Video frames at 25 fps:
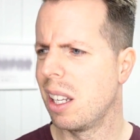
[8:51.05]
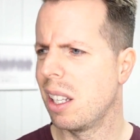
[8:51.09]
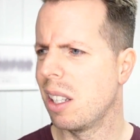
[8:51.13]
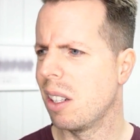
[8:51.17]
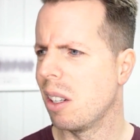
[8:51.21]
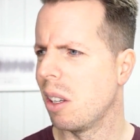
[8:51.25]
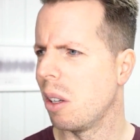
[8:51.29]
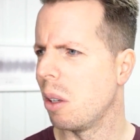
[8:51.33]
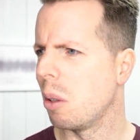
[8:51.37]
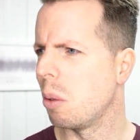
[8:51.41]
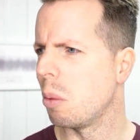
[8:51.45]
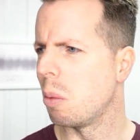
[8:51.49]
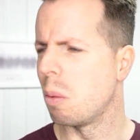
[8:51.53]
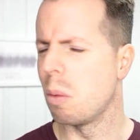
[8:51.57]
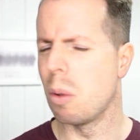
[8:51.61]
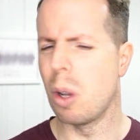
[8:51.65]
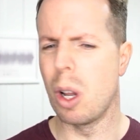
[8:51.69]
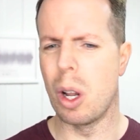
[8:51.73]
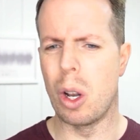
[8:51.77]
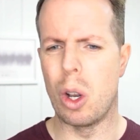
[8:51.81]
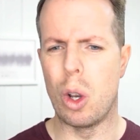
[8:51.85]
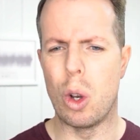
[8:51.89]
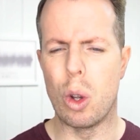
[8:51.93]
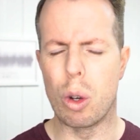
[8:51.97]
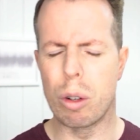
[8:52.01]
you know,
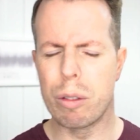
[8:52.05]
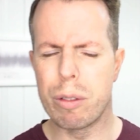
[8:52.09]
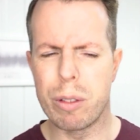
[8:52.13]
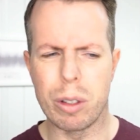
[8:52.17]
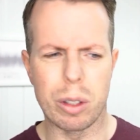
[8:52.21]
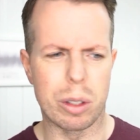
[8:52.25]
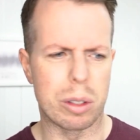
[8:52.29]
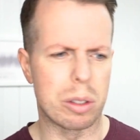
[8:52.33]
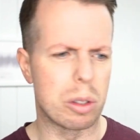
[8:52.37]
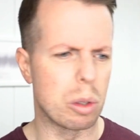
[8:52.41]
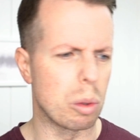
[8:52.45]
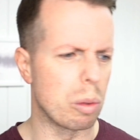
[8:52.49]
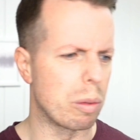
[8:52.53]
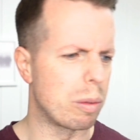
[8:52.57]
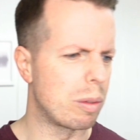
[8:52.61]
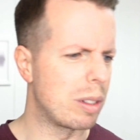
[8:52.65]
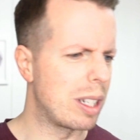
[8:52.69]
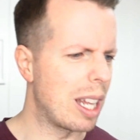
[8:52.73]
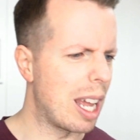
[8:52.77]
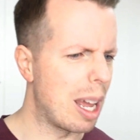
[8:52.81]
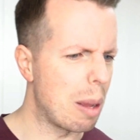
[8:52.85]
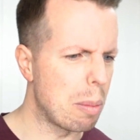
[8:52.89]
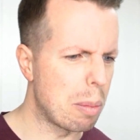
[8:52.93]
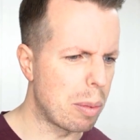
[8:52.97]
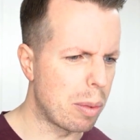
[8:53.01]
look for sort of
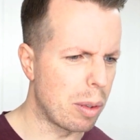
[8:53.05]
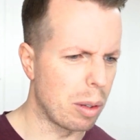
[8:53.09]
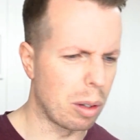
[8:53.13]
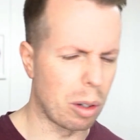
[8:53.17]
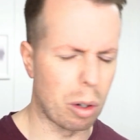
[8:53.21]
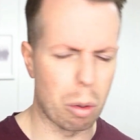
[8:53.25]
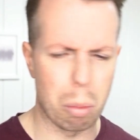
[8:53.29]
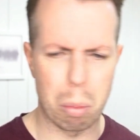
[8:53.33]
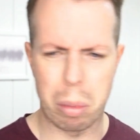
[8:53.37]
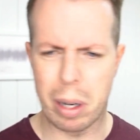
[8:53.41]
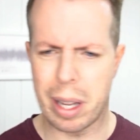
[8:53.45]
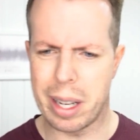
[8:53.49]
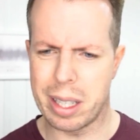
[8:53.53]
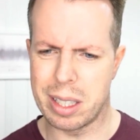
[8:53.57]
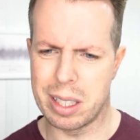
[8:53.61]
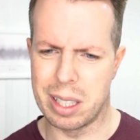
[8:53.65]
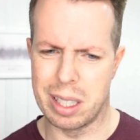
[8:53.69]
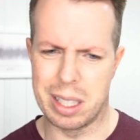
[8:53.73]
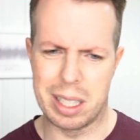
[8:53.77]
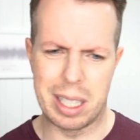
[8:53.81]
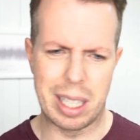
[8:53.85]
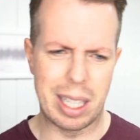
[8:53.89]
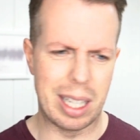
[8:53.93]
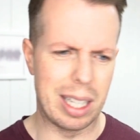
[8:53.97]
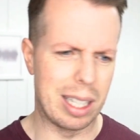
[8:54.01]
depth and
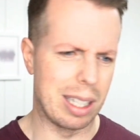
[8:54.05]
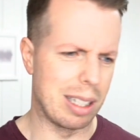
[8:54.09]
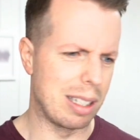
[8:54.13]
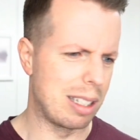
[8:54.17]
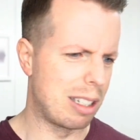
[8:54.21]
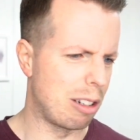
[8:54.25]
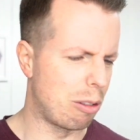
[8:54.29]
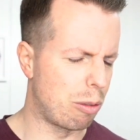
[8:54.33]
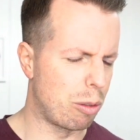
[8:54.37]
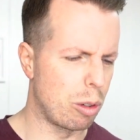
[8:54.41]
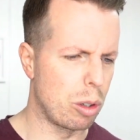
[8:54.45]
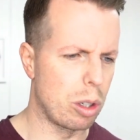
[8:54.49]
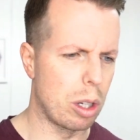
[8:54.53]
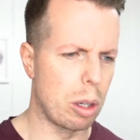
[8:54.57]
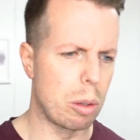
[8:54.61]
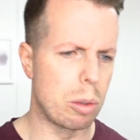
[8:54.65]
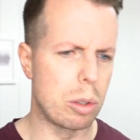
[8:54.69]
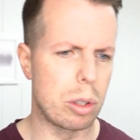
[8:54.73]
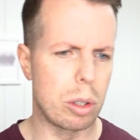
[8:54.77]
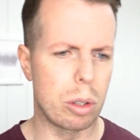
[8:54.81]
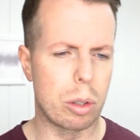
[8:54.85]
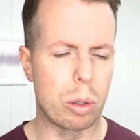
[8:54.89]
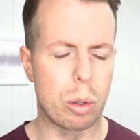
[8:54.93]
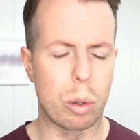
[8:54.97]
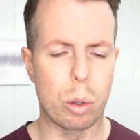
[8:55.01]
complexity and different
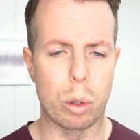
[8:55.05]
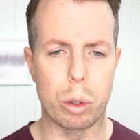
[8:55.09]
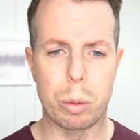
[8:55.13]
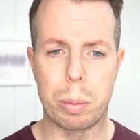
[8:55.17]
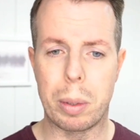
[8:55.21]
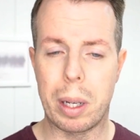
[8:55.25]
notes and accords,